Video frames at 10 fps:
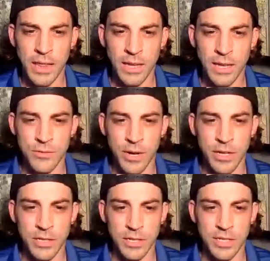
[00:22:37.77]
I think he's
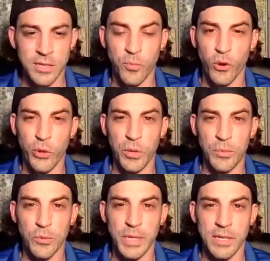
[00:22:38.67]
ready to disappoint
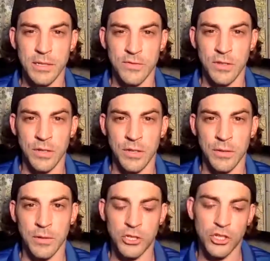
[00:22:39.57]
people because of
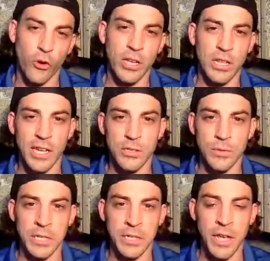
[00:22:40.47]
the showing last
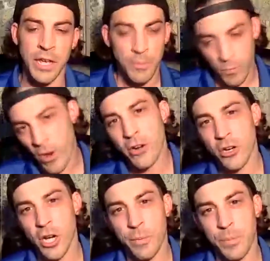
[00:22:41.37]
week. Ryder
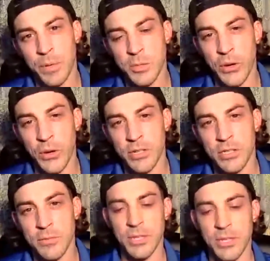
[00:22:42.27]
Cup experience
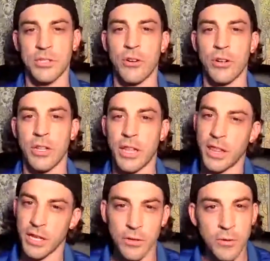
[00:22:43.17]
in Minnesota. They
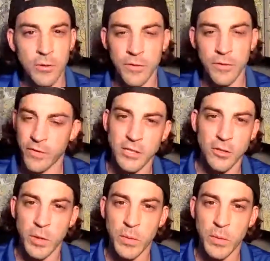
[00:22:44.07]
think the fans will
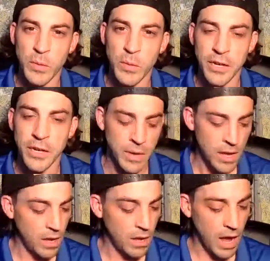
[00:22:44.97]
be behind him.
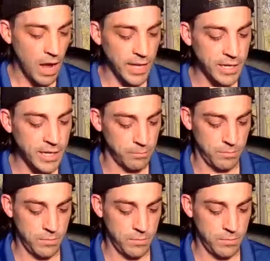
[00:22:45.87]
I like him.